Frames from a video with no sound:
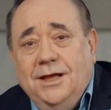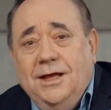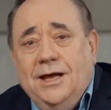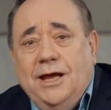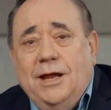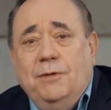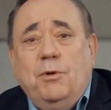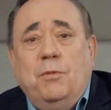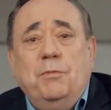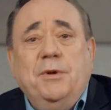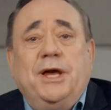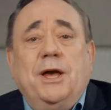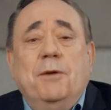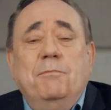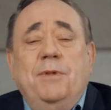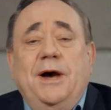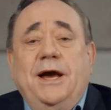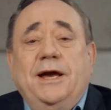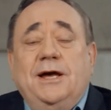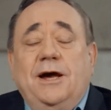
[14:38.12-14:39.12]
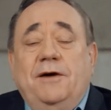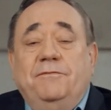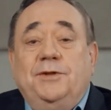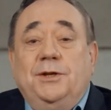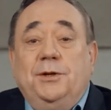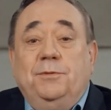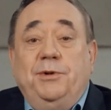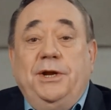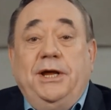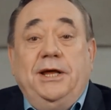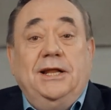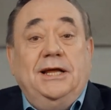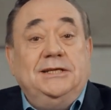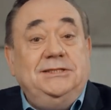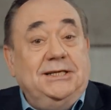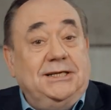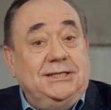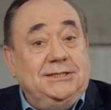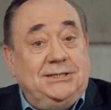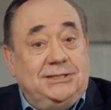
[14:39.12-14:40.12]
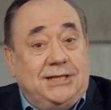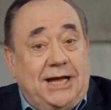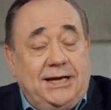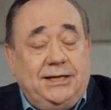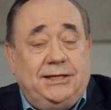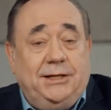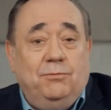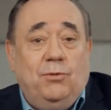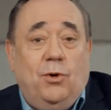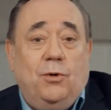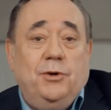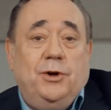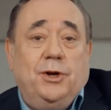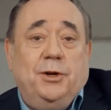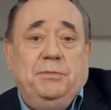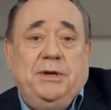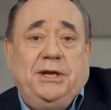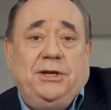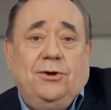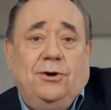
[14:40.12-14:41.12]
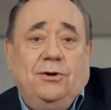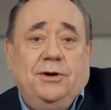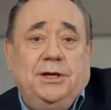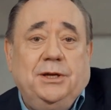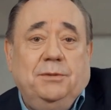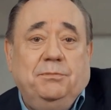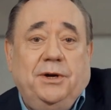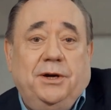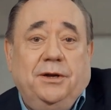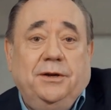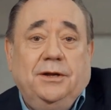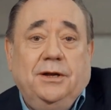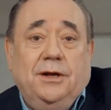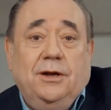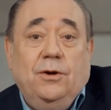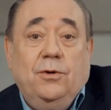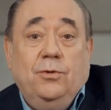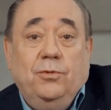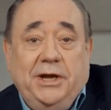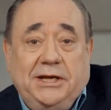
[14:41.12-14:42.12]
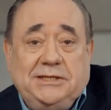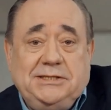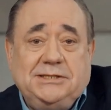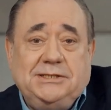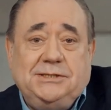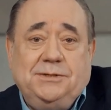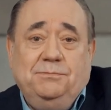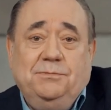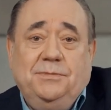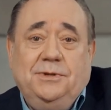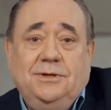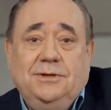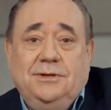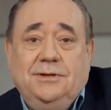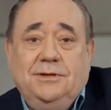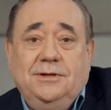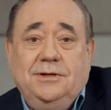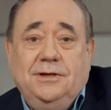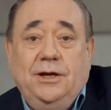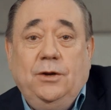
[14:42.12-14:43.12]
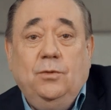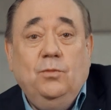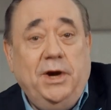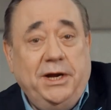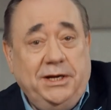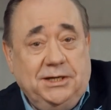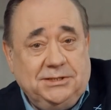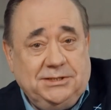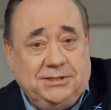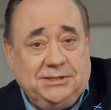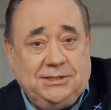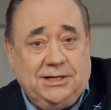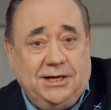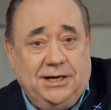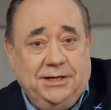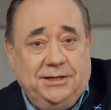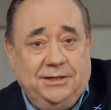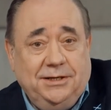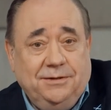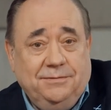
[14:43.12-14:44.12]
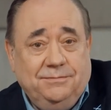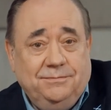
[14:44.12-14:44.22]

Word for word: And when we come back after the break, that's exactly what we're going to be talking about, racism in wider society.